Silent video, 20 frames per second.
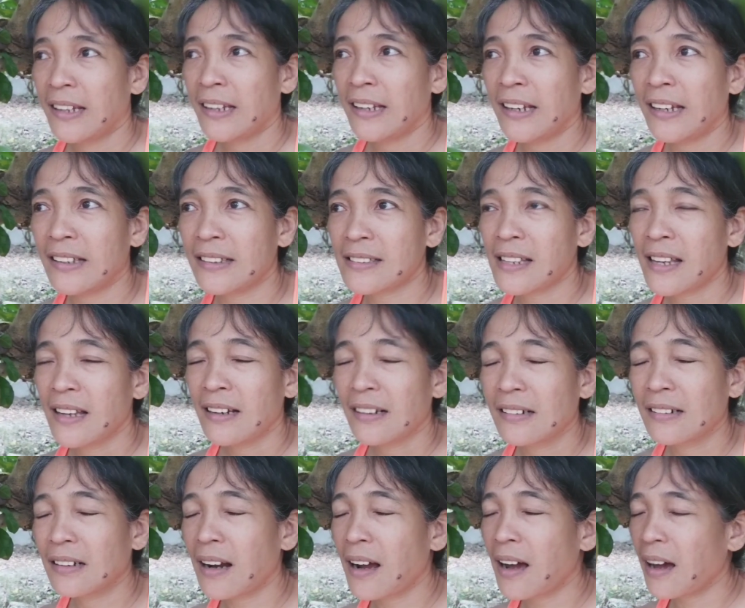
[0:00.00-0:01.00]
It's
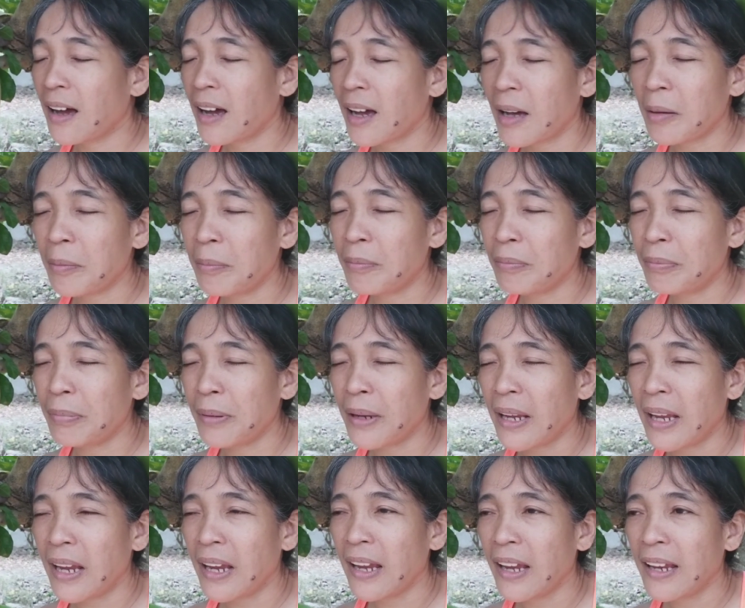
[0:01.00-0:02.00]

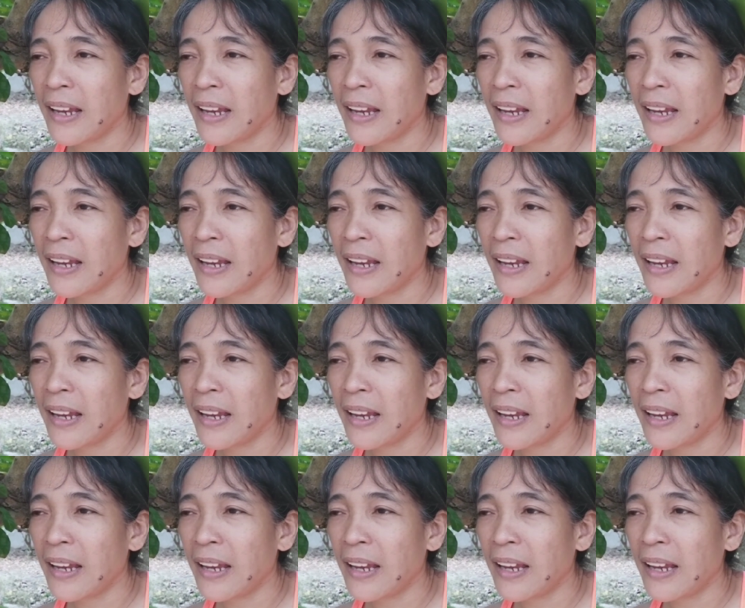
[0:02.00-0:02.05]
grabe.